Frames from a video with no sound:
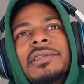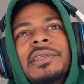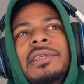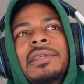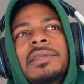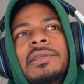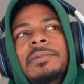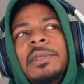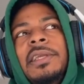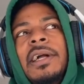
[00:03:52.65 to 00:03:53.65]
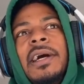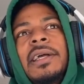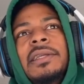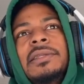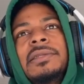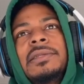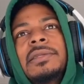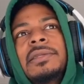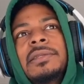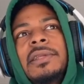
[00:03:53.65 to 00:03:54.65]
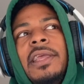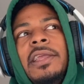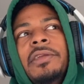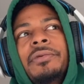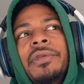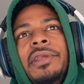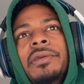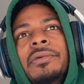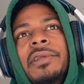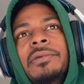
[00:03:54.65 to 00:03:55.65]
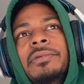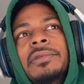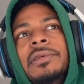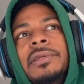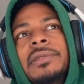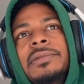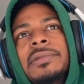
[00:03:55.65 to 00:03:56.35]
see so many guys angry or whatever. Look,